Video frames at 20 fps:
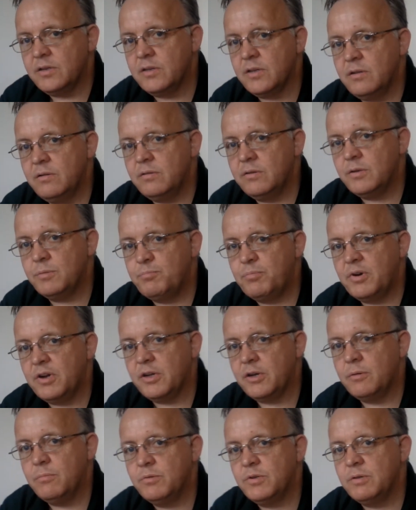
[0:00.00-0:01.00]
Yes, and there's
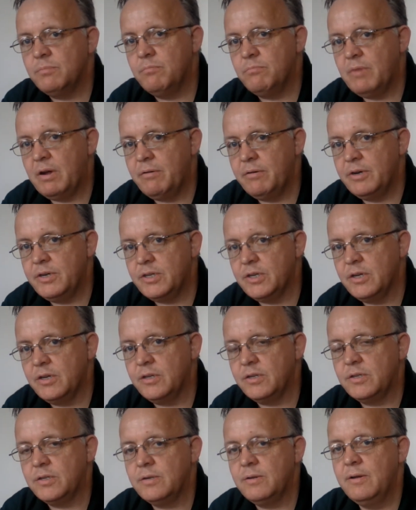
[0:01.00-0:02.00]
breakups in
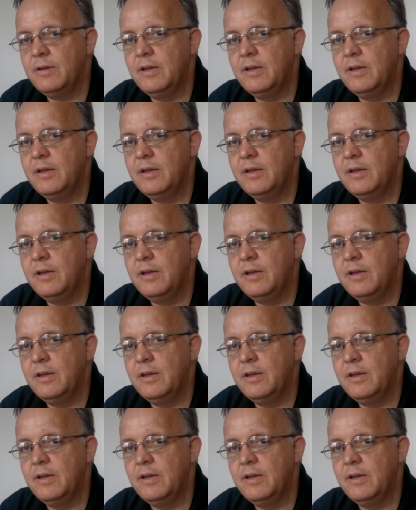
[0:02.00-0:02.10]
marriages.